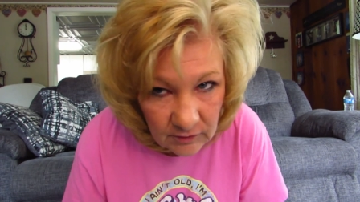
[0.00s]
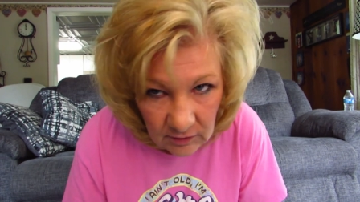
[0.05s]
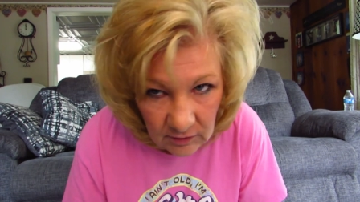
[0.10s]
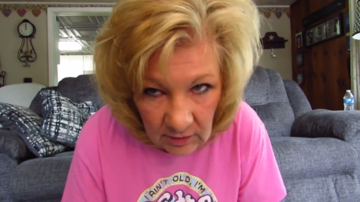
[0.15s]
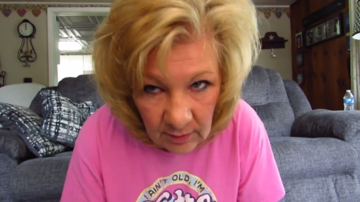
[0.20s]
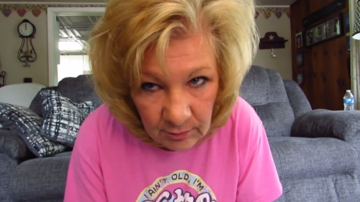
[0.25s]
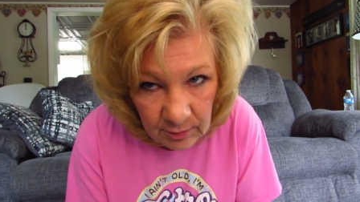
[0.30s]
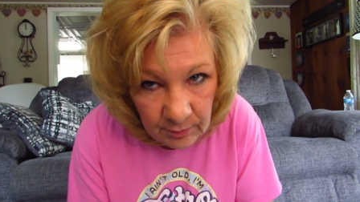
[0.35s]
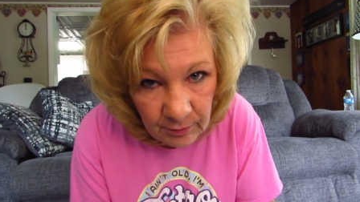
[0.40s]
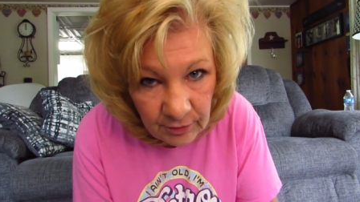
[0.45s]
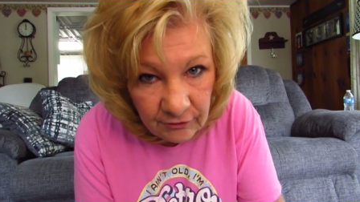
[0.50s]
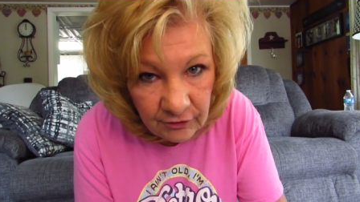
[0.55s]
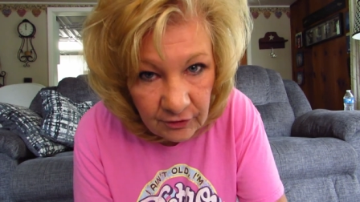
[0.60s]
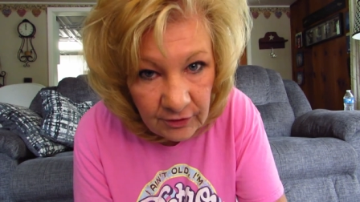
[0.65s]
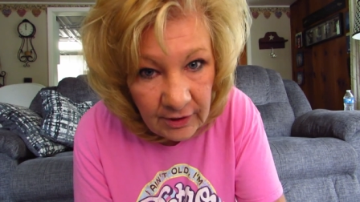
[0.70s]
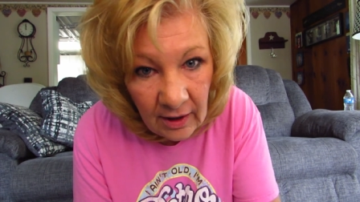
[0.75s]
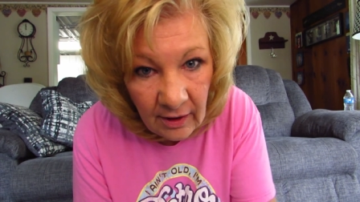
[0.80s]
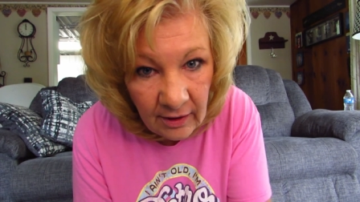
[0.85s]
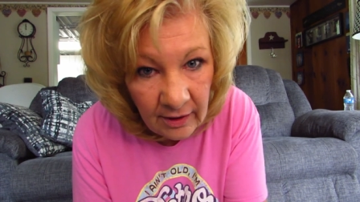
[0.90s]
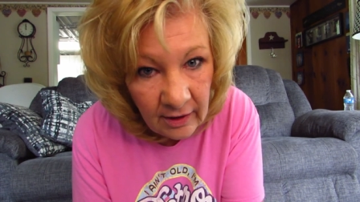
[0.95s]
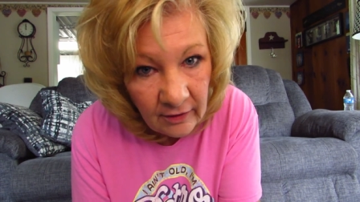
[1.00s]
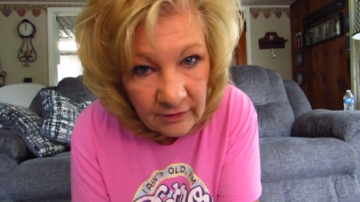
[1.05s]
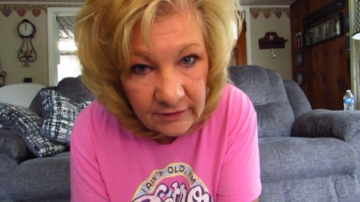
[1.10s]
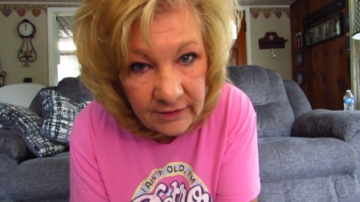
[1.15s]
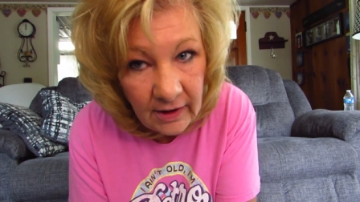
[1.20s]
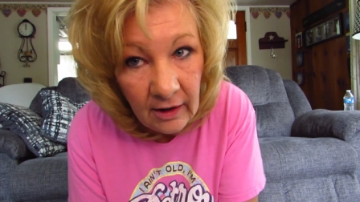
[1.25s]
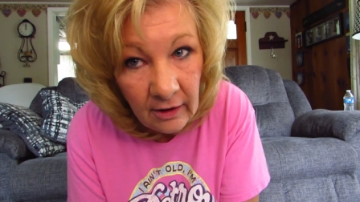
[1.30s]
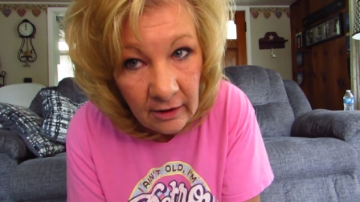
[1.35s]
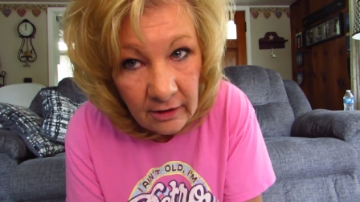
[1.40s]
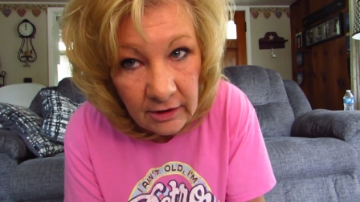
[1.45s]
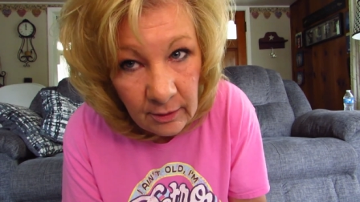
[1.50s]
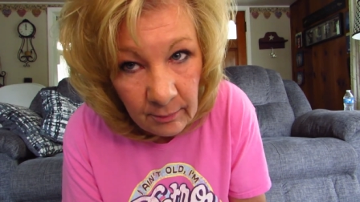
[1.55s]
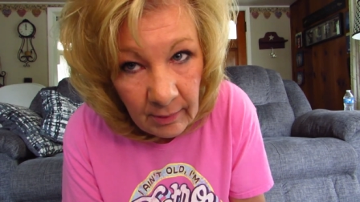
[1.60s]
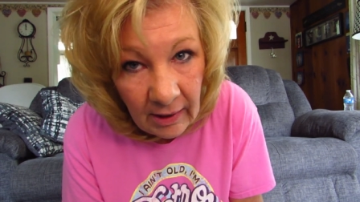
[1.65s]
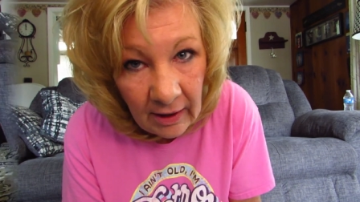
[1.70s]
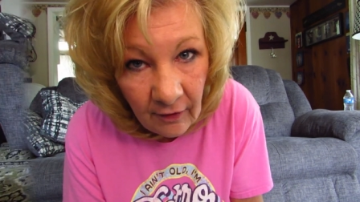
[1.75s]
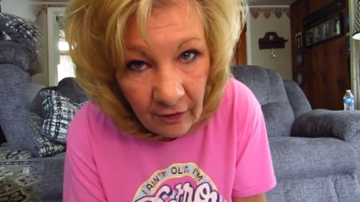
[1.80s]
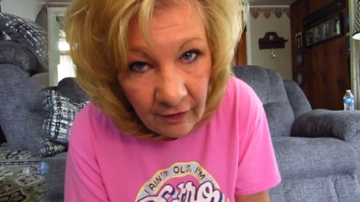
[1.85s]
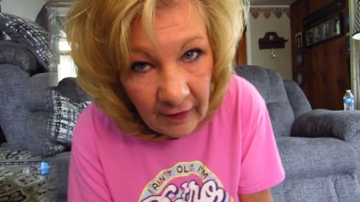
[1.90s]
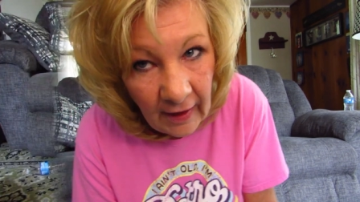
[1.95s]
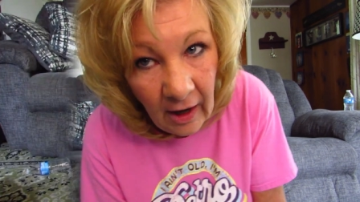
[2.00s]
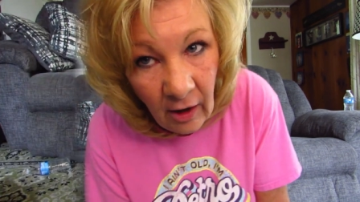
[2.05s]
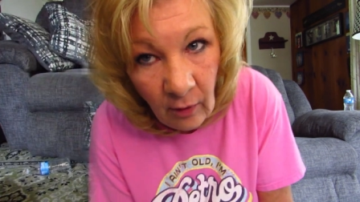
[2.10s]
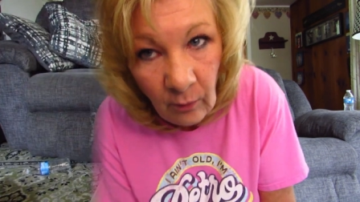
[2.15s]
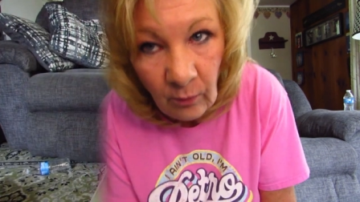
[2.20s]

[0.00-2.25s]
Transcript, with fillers: Let me move you down and I'll tell you about that